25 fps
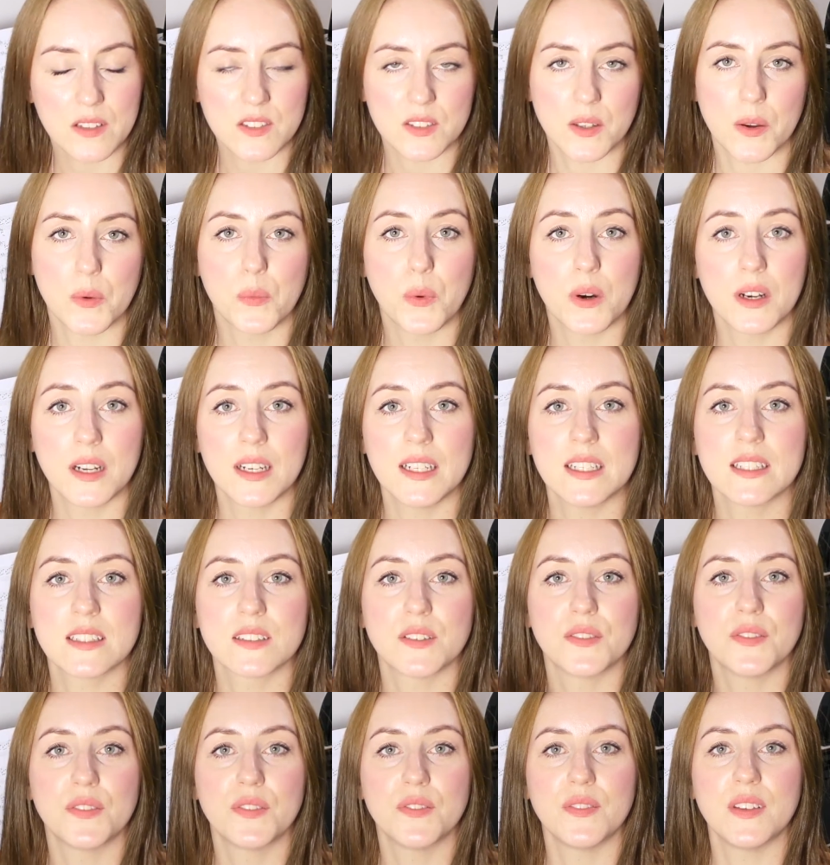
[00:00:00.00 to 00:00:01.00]
So I wanted it
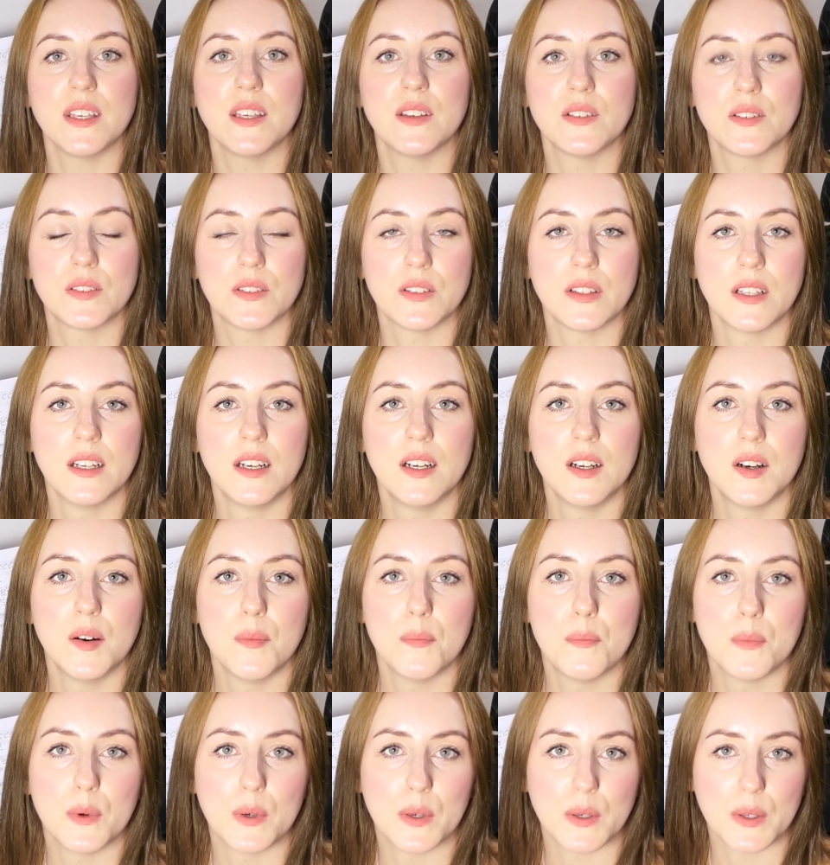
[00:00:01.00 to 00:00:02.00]
to feel
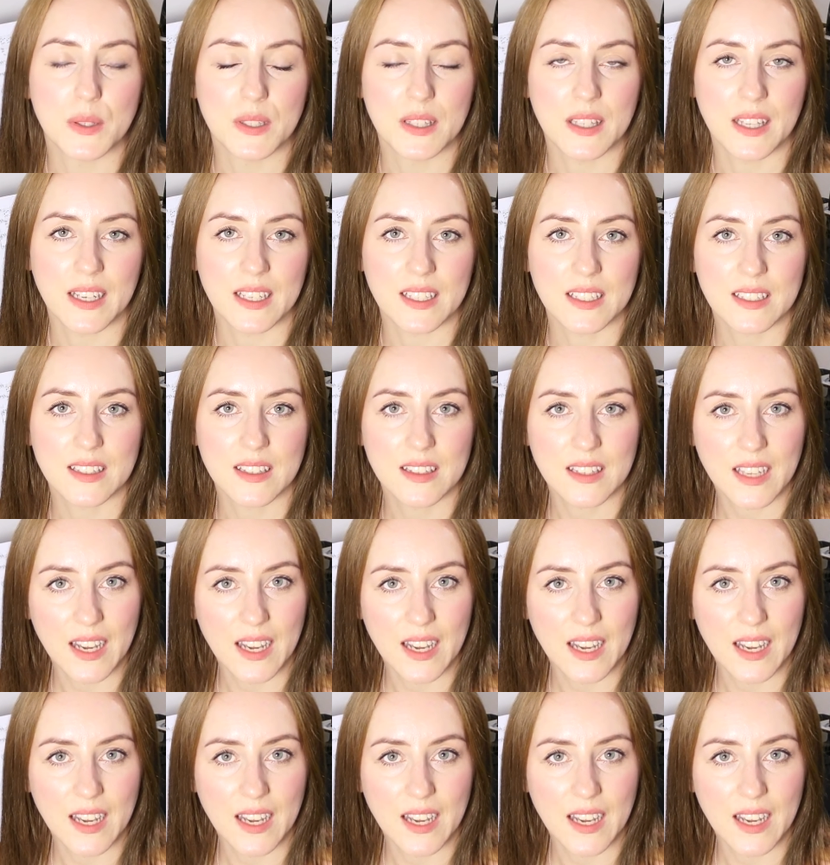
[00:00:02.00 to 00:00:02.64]
more like